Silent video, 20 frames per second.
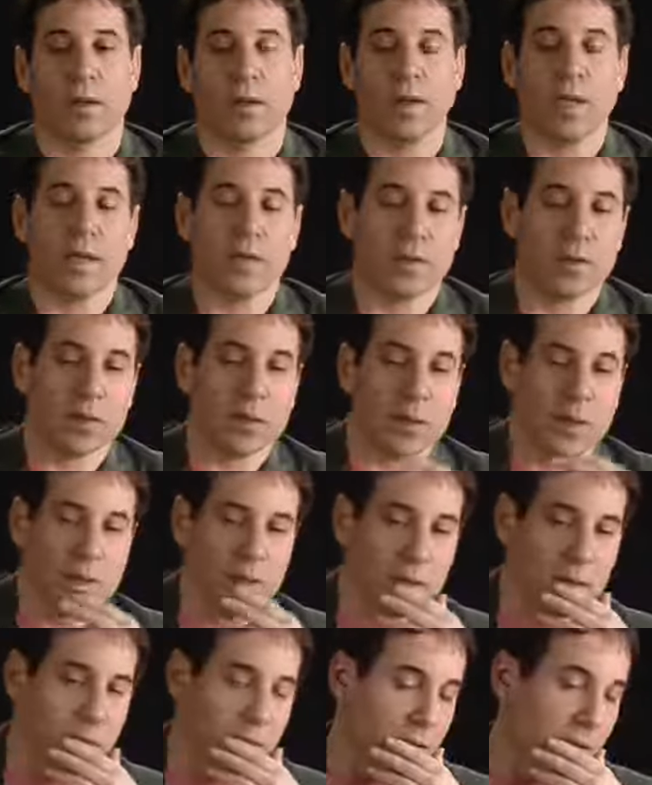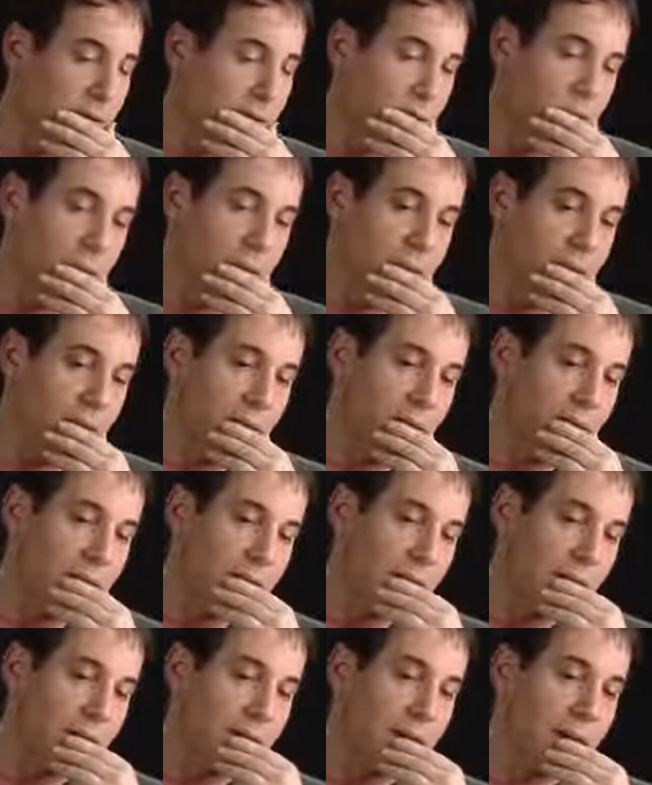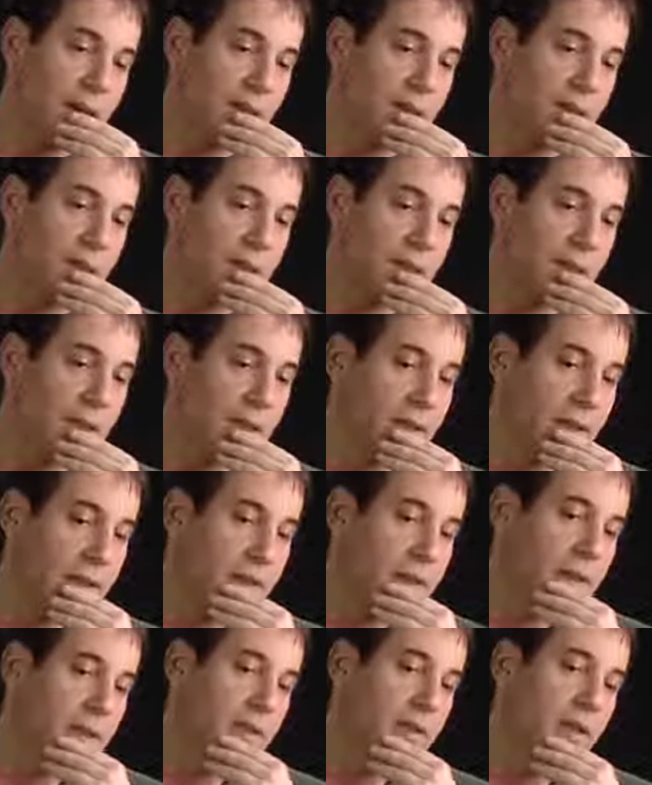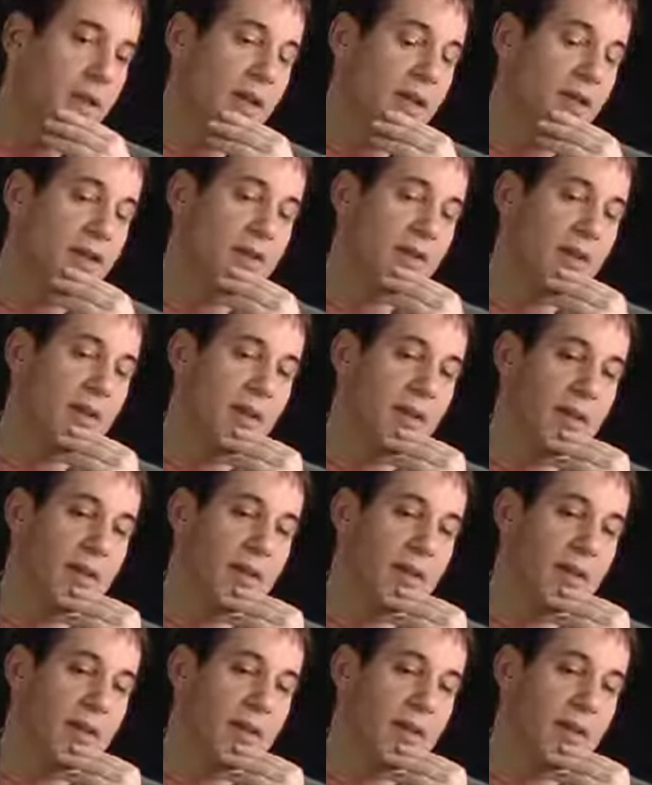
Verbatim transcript: That's one area that I think it changed.